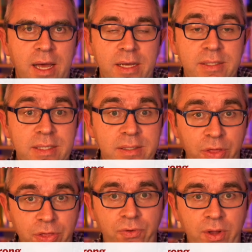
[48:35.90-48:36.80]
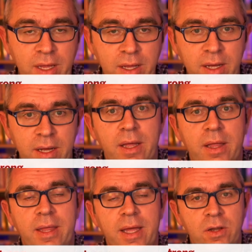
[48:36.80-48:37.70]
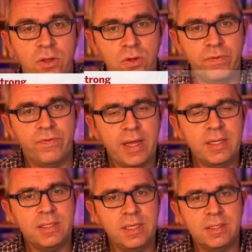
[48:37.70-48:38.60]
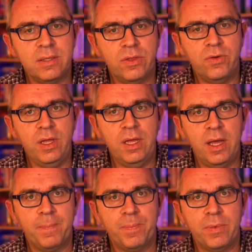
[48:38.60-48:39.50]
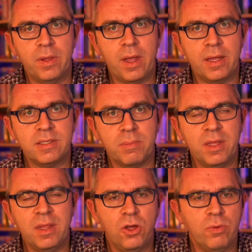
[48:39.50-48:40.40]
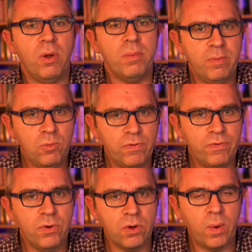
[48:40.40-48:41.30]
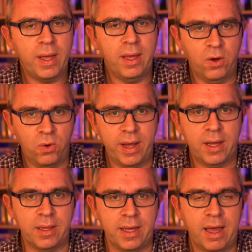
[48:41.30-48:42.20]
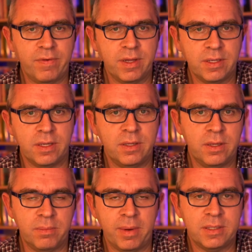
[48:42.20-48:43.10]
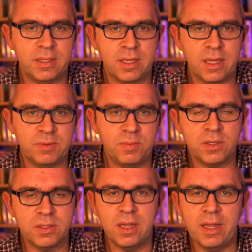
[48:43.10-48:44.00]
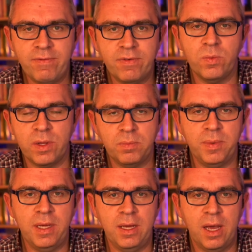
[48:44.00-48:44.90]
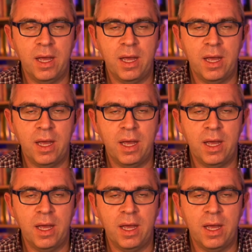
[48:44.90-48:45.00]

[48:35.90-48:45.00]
Season 3, then you'll find Season 3 is something that you can probably move through quite quickly, having done the masterclass, because the level will be